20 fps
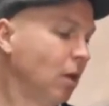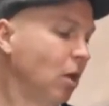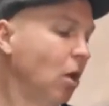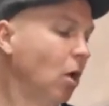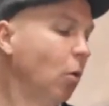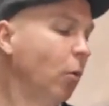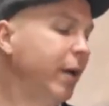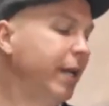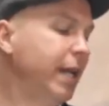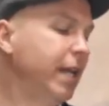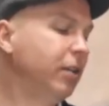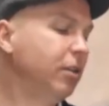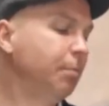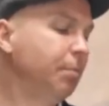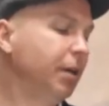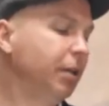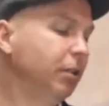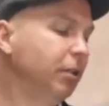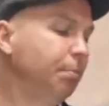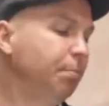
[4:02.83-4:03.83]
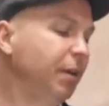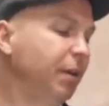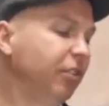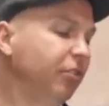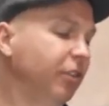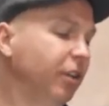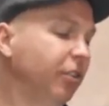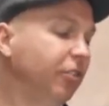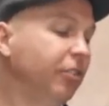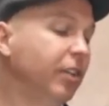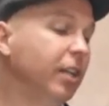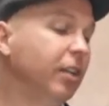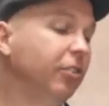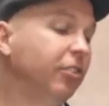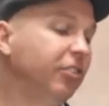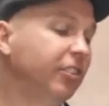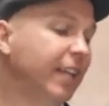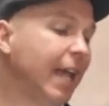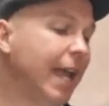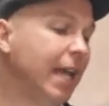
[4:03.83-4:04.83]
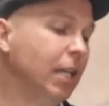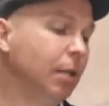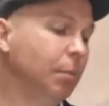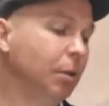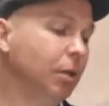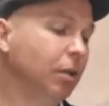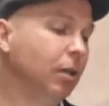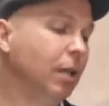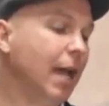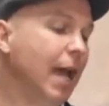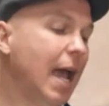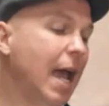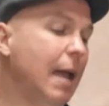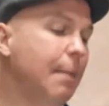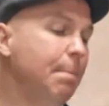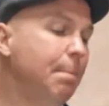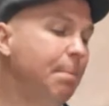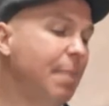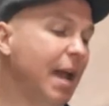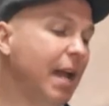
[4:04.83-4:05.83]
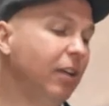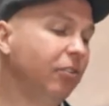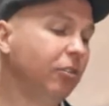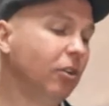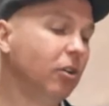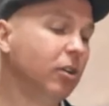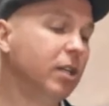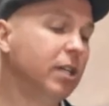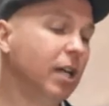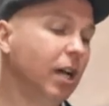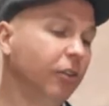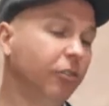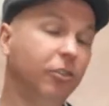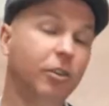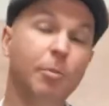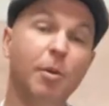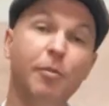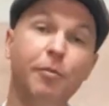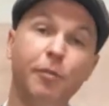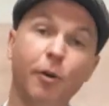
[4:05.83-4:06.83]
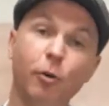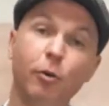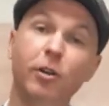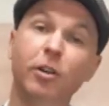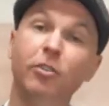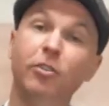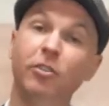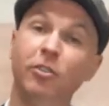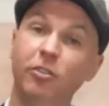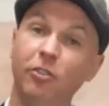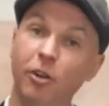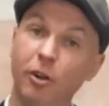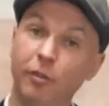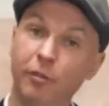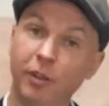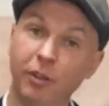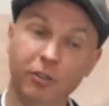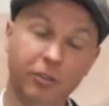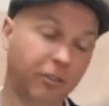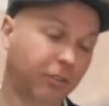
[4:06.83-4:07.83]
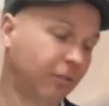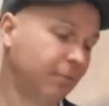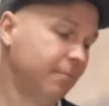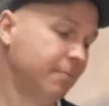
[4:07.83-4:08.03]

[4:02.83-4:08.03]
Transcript: We need to build a business that is scalable and based on customer-focused service.